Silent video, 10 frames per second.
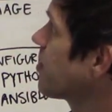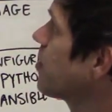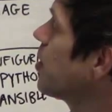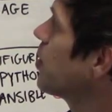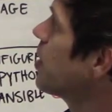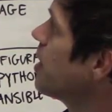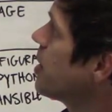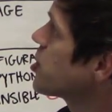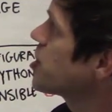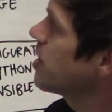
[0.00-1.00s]
So
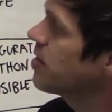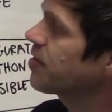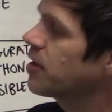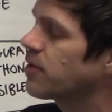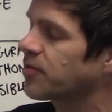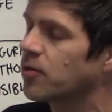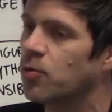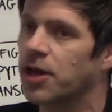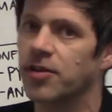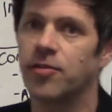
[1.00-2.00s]
shells give us a
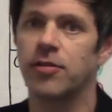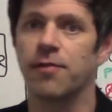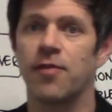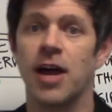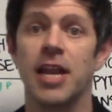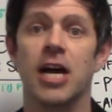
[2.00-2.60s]
way to define